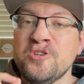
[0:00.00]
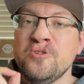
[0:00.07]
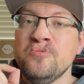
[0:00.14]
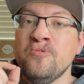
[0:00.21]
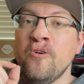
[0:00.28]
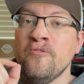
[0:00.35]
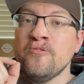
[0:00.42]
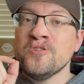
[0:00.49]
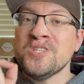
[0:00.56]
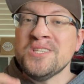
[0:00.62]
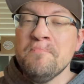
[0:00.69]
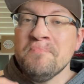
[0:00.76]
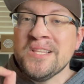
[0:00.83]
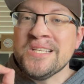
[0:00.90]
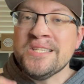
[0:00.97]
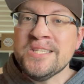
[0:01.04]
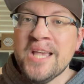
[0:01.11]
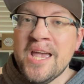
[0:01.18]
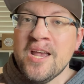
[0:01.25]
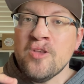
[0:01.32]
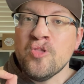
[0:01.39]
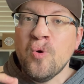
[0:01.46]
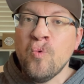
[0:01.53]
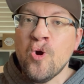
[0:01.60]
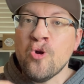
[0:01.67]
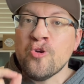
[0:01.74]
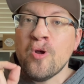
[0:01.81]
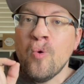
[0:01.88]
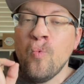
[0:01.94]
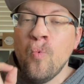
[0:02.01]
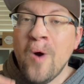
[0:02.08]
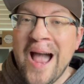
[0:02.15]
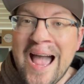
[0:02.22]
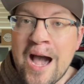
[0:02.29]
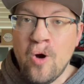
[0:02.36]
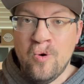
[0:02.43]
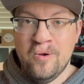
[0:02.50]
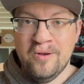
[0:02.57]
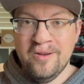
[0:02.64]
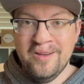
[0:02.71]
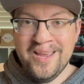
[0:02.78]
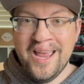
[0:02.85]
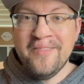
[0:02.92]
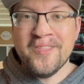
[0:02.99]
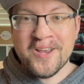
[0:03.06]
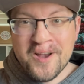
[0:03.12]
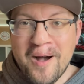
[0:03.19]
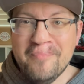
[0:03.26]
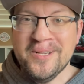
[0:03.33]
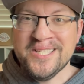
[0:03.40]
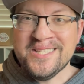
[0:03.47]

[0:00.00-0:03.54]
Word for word: to for simply saying the word wow in the comment